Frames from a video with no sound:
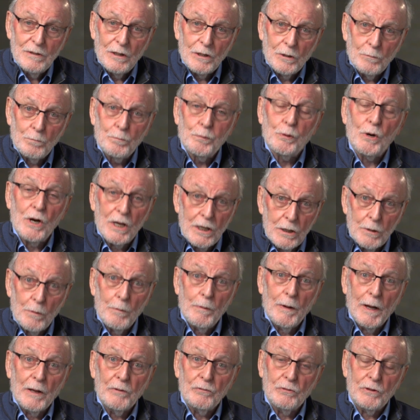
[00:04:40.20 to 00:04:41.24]
and pray
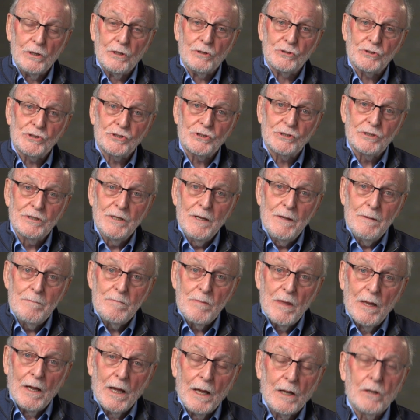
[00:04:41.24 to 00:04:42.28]
about this,
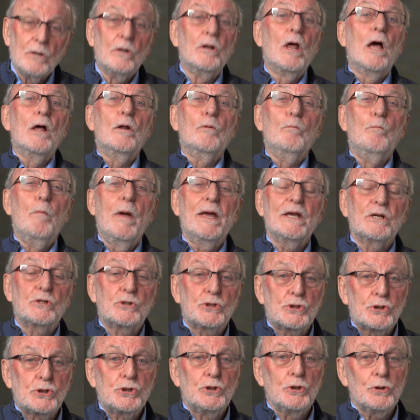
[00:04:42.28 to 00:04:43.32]
and make
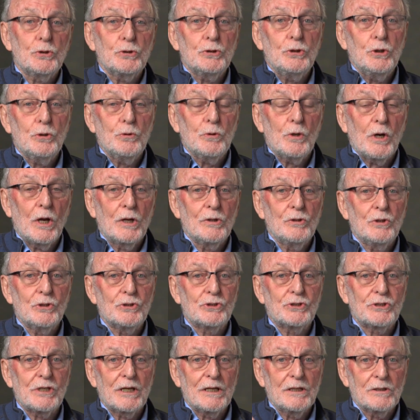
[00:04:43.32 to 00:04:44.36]
sure you
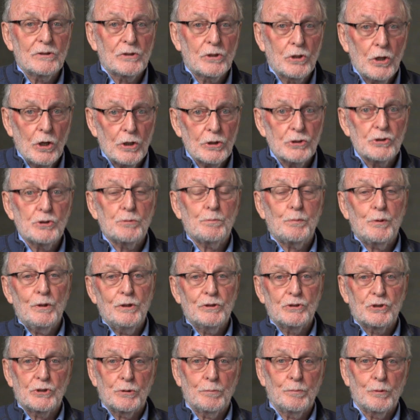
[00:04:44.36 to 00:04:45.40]
understand God's
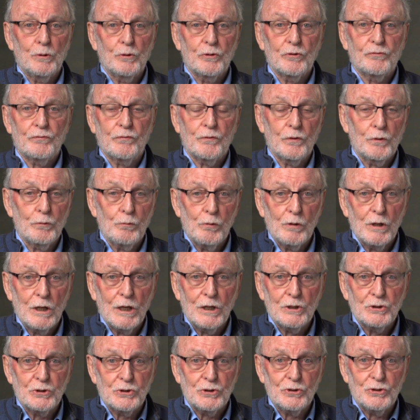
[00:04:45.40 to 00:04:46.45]
principles for
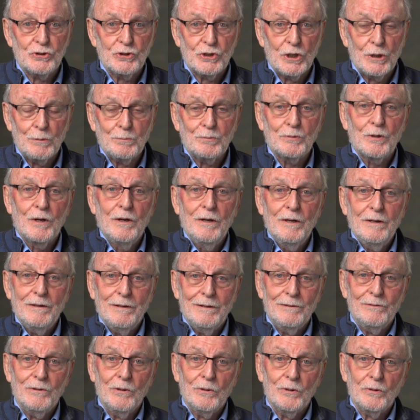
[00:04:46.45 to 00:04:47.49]
relationships
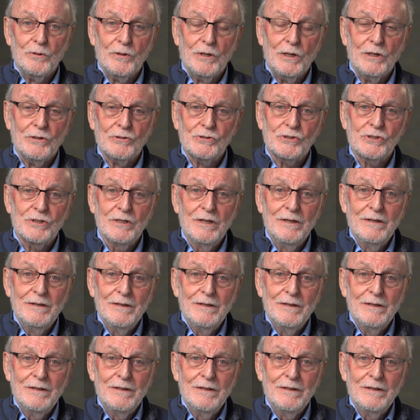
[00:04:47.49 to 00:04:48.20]
in all this.